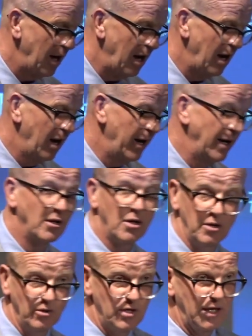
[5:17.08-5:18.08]
uh,
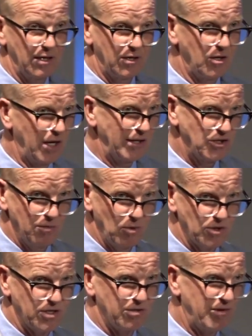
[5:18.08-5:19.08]
including Collegi
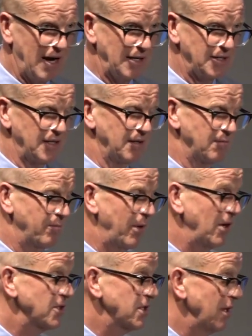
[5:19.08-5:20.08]
Montserrat in
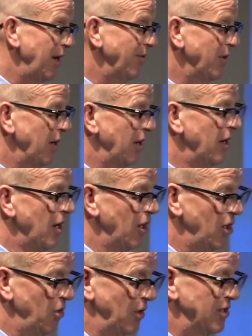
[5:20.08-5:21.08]
Barcelona,
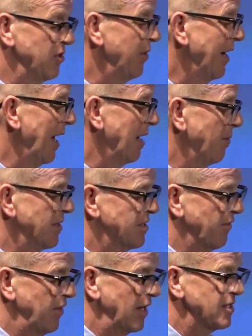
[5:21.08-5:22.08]
who are doing
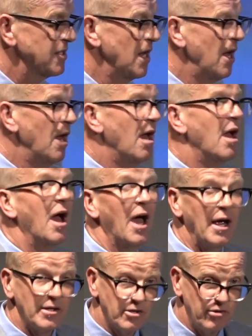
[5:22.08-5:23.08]
elements of this,
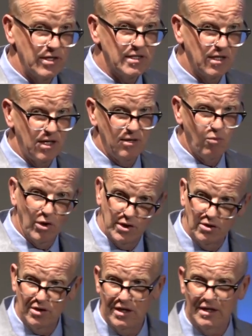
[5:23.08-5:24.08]
and critically what
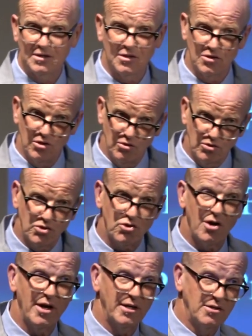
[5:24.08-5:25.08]
you'd need to do to
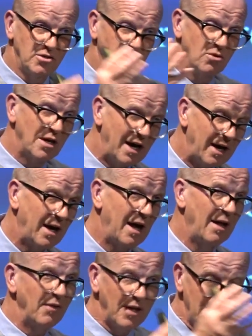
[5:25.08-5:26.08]
try and do that
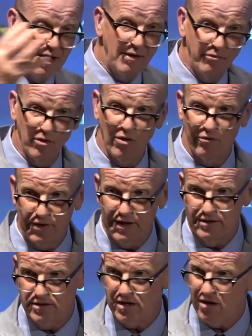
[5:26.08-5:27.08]
at the level of an
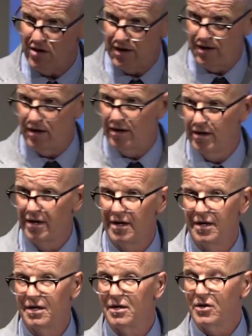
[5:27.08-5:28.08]
entire
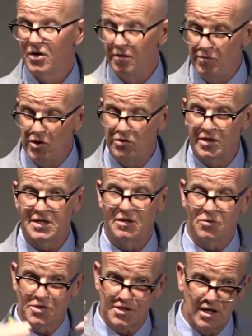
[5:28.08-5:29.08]

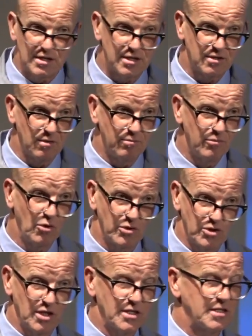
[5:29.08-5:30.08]
community or system,
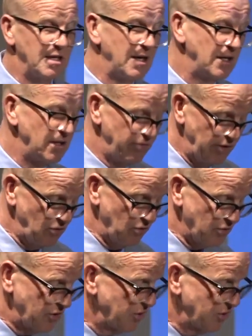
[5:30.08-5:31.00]
not just in individual